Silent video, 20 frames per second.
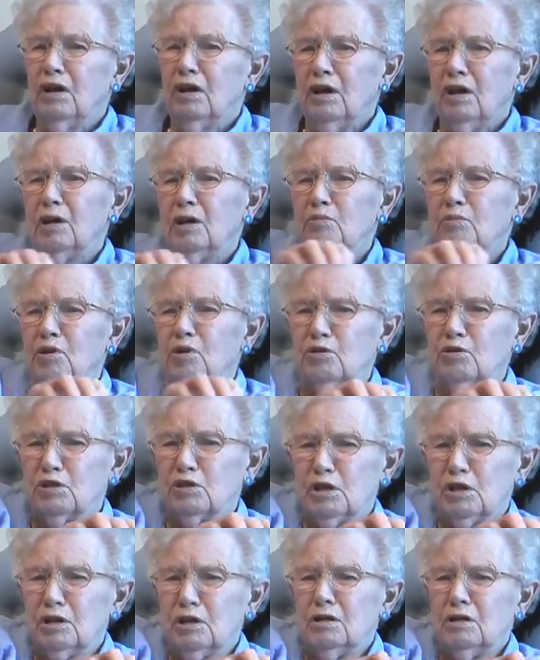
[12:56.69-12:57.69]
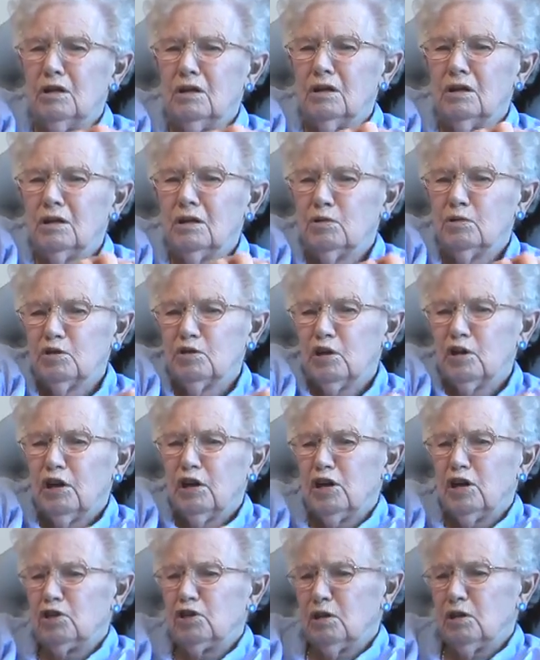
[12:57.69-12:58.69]
And Mother said there was a
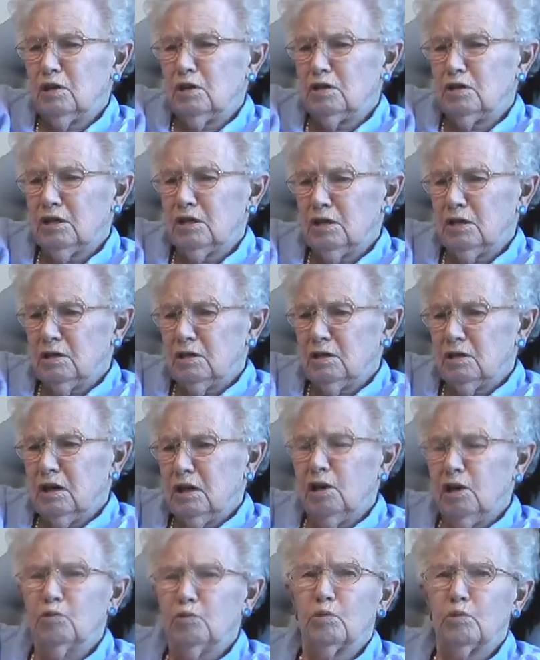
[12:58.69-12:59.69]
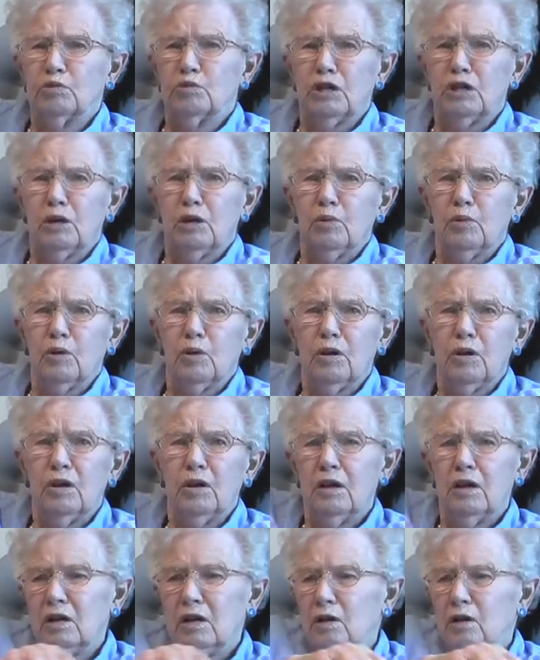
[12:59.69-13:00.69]
ledge on the dining room table,
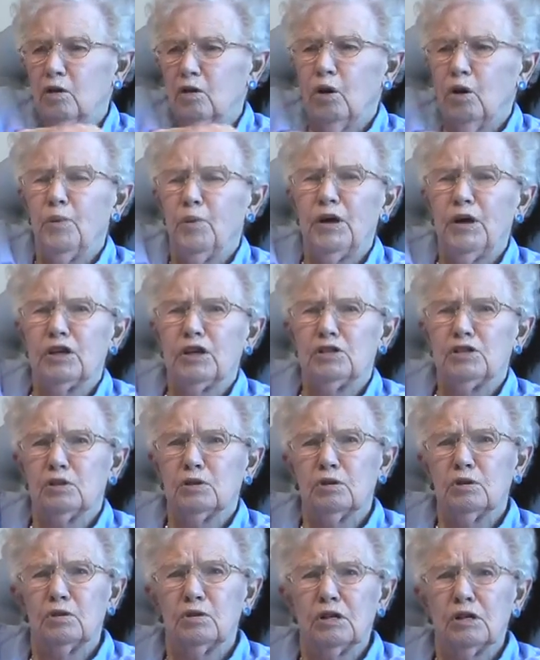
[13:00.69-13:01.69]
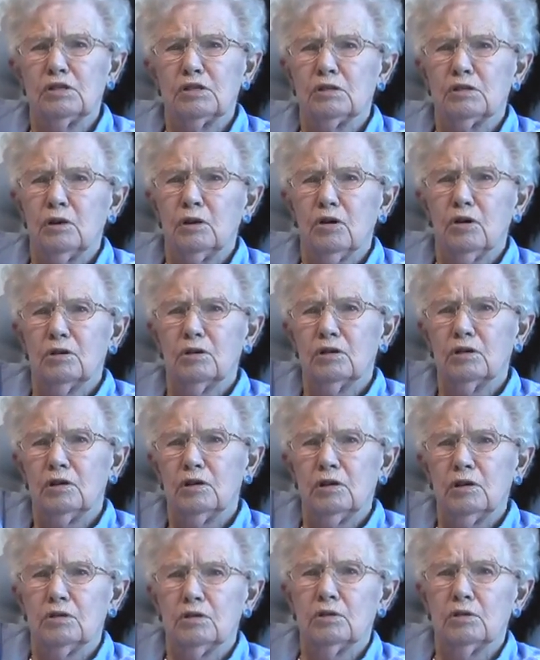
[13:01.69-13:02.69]
and they all passed their crust along
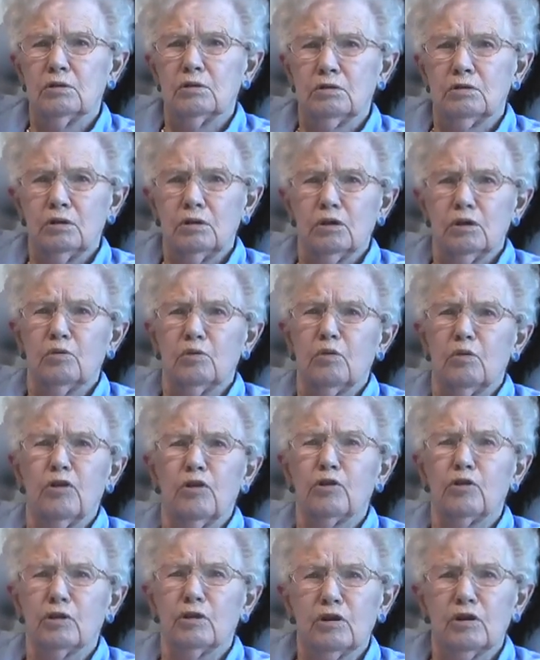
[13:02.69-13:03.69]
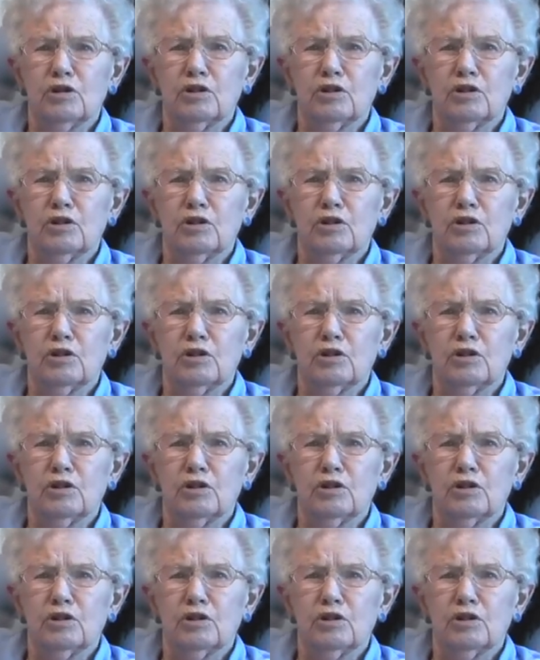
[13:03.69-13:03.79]
to their mother, and